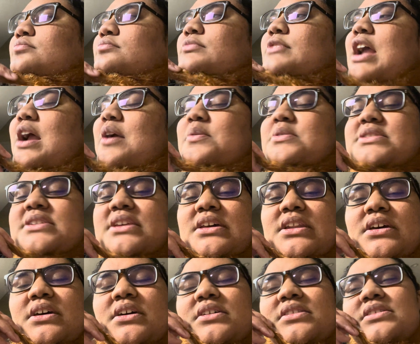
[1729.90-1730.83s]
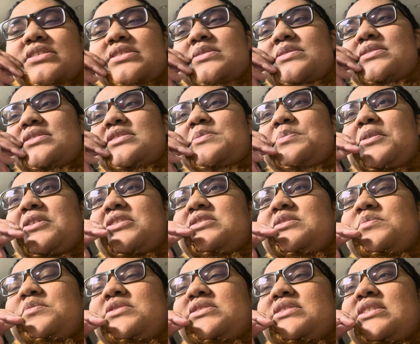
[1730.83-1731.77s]
I was gonna, this
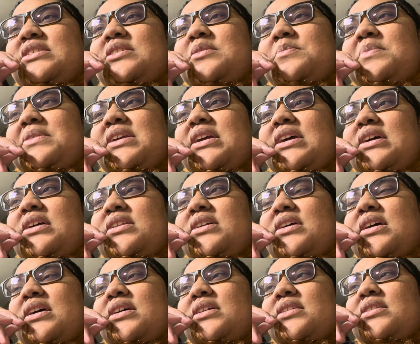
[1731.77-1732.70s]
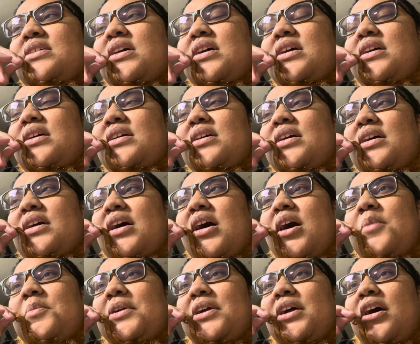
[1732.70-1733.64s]
person was gonna be at a
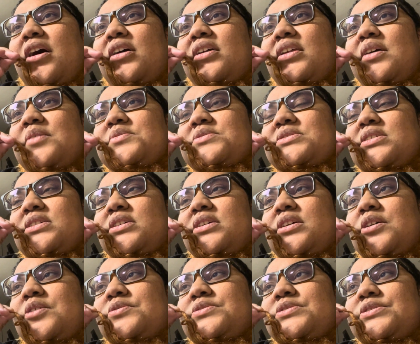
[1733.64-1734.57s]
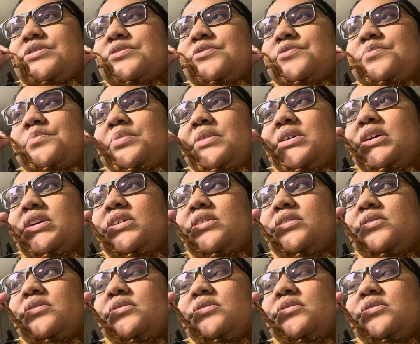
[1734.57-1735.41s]
Comic-Con I was gonna go to, but